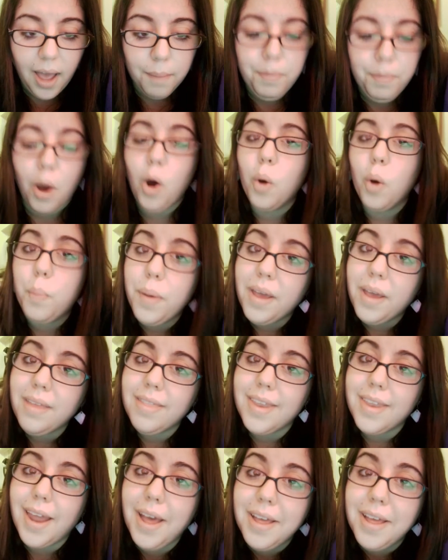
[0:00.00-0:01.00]
hoping
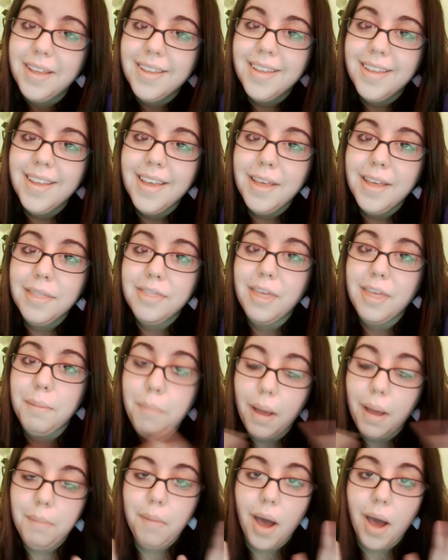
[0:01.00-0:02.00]
that that
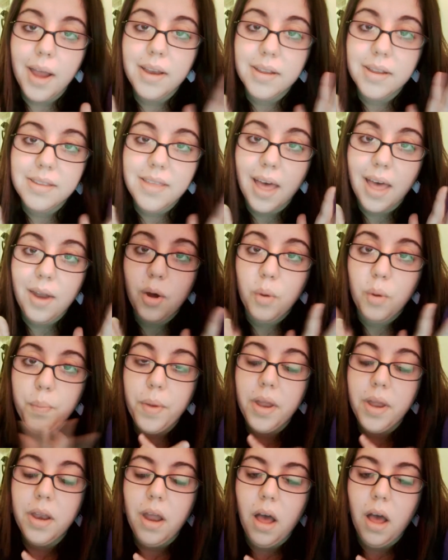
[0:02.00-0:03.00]
my mind is that
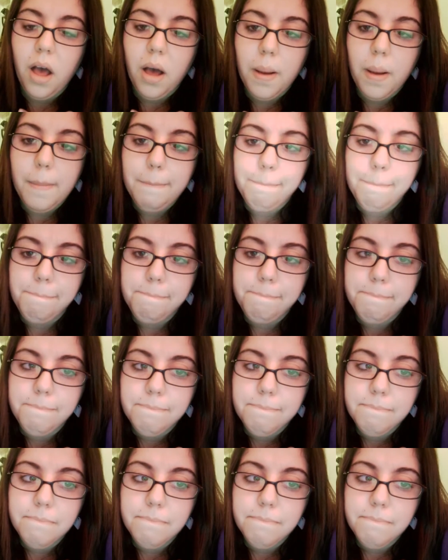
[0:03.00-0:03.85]
open. I'm